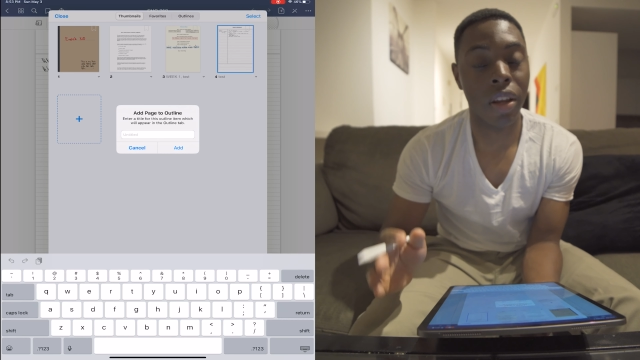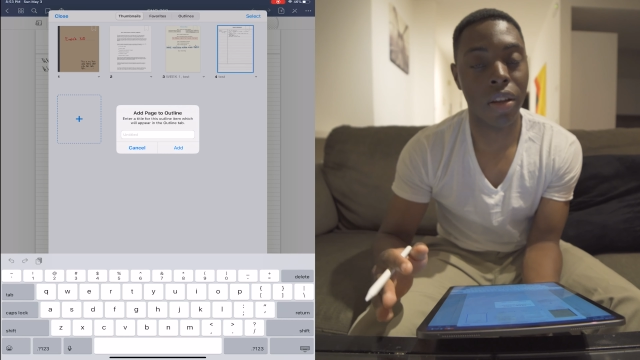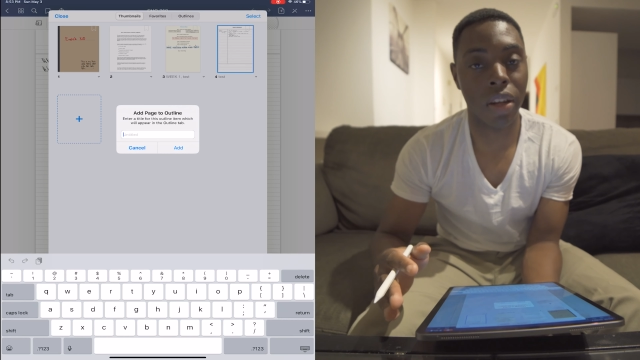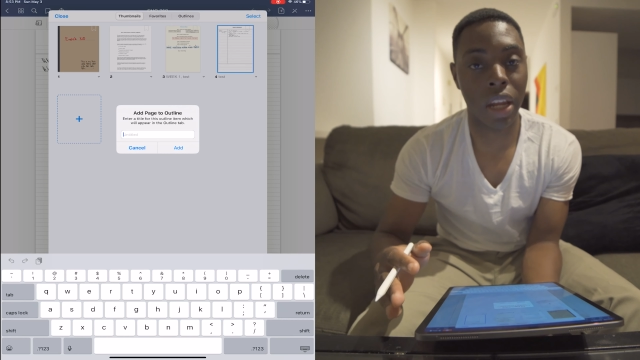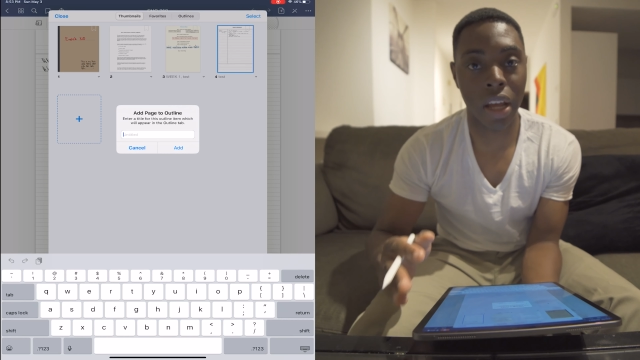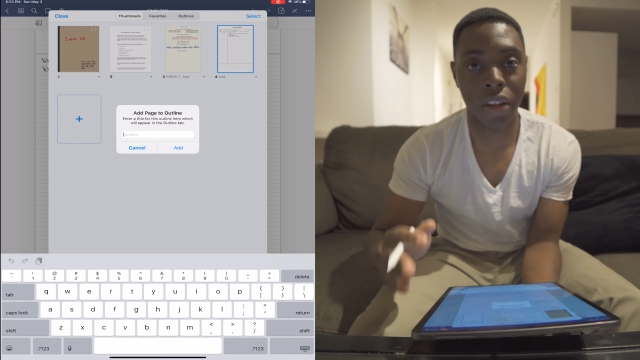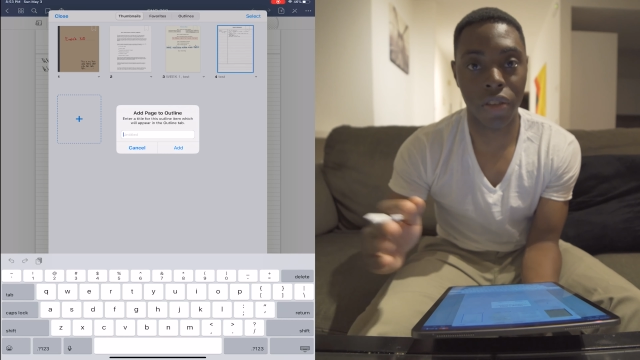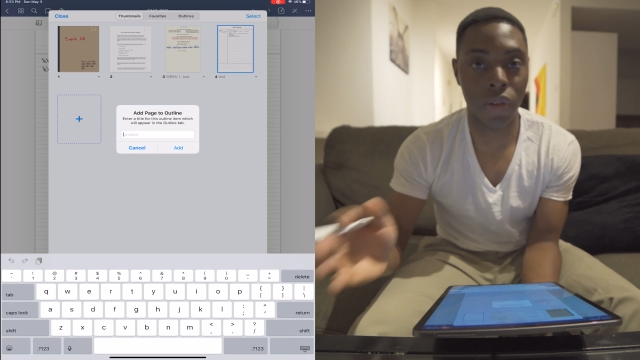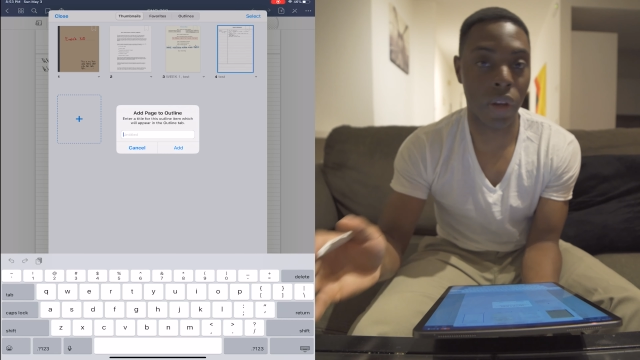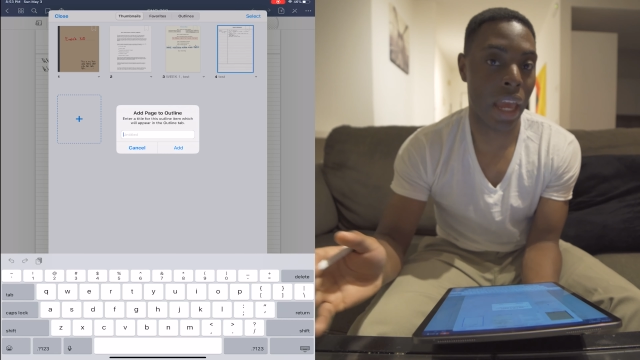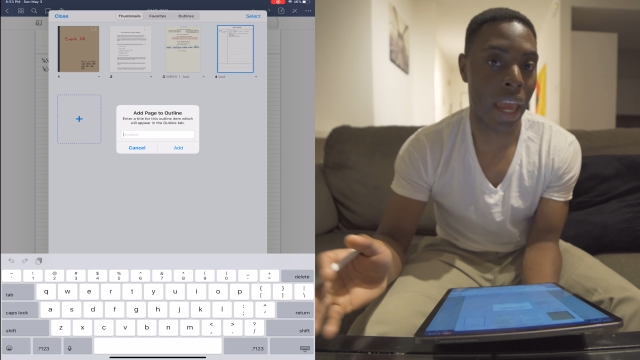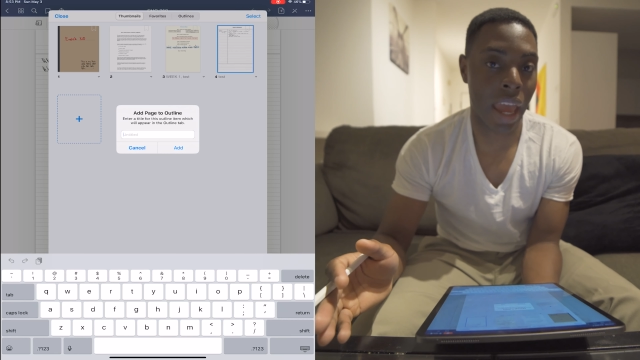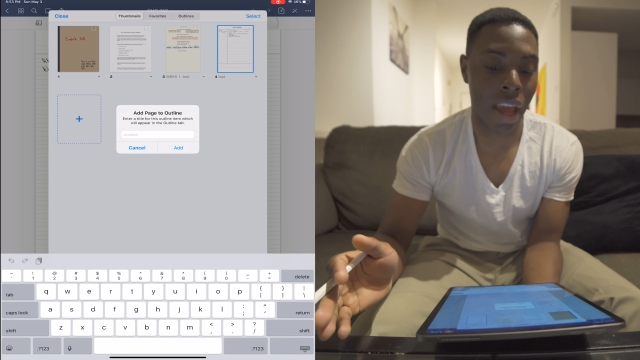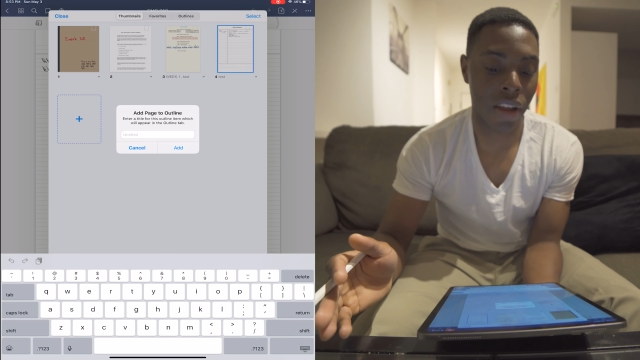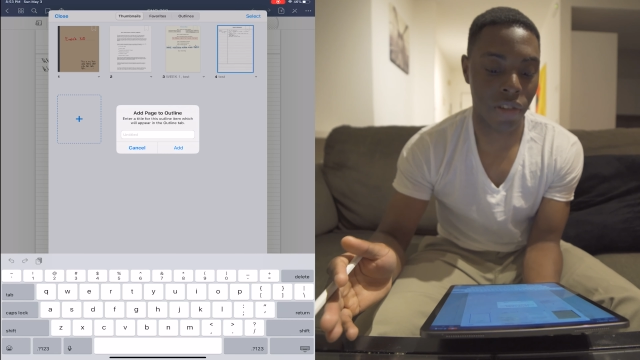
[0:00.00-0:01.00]
not
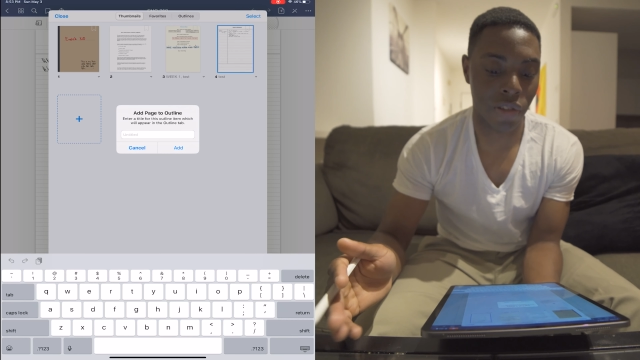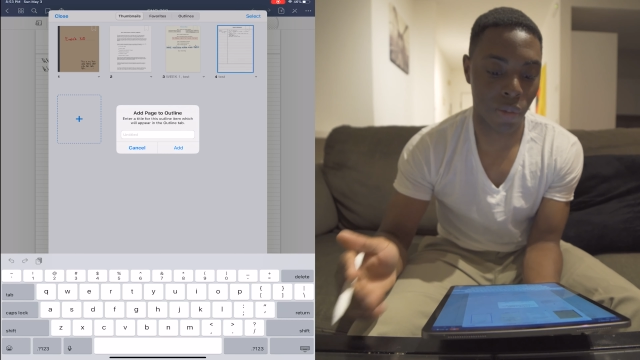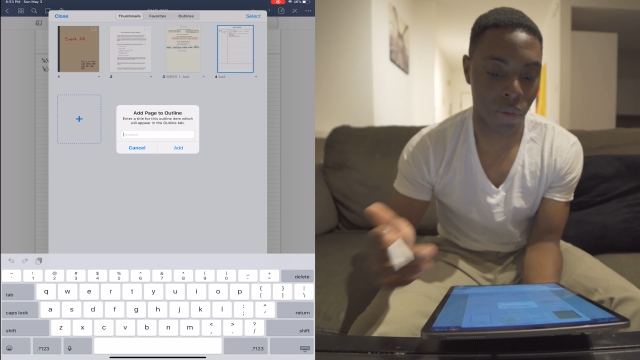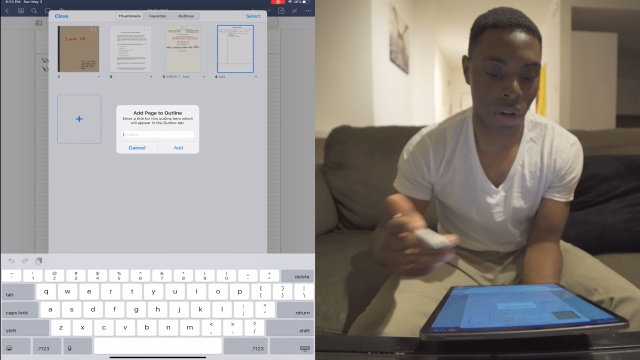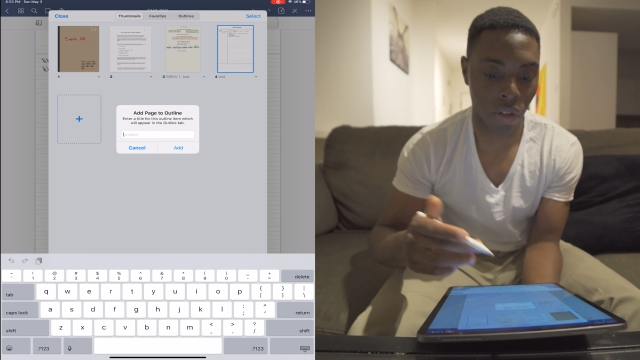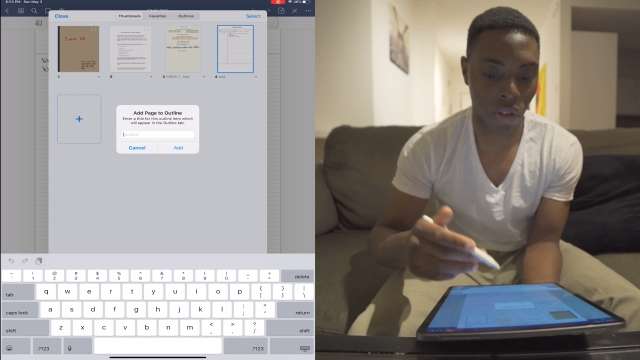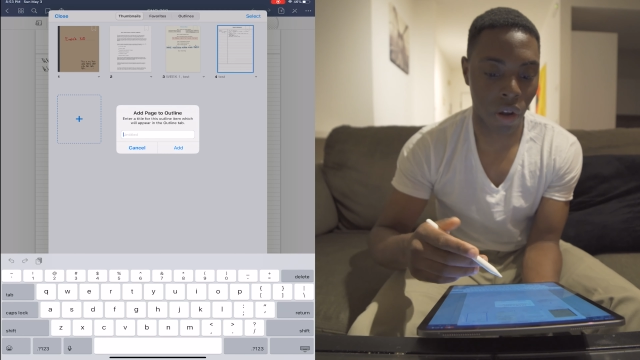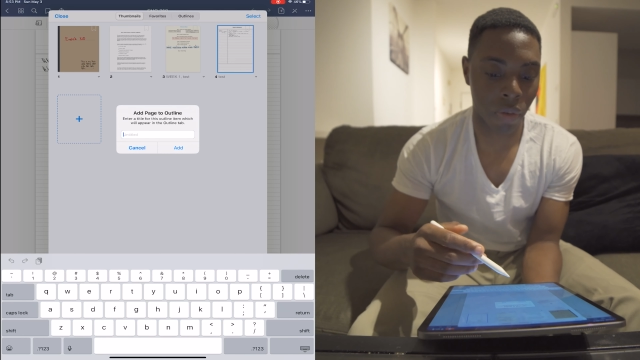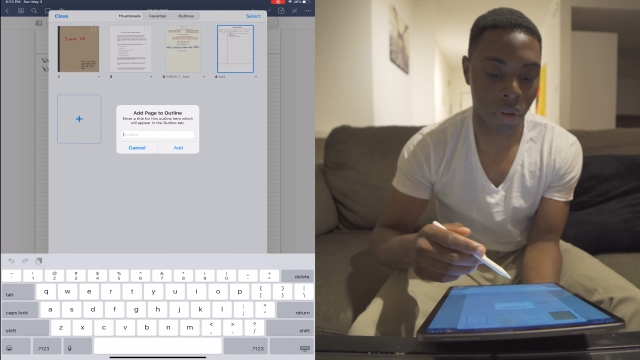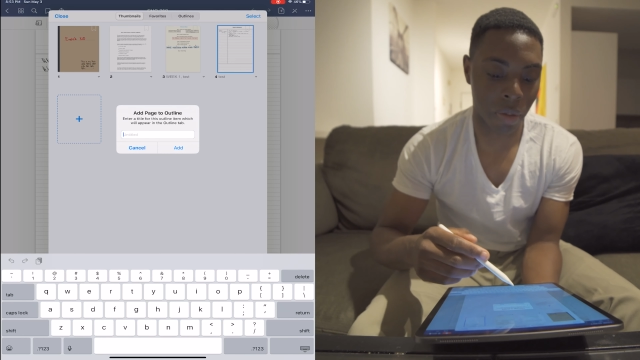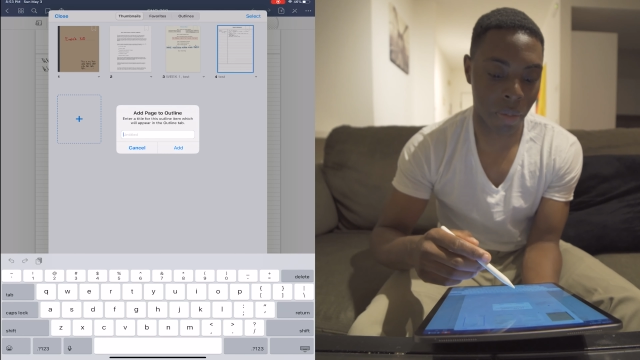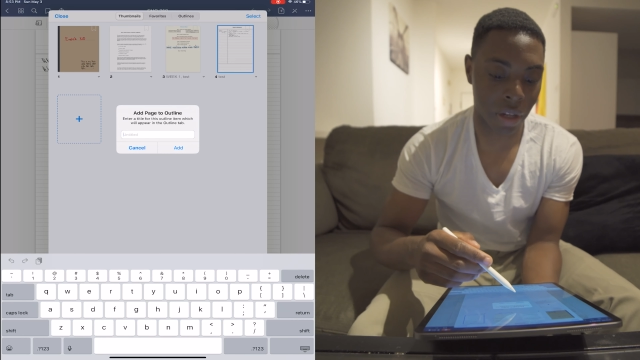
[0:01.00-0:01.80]
to add to one that's already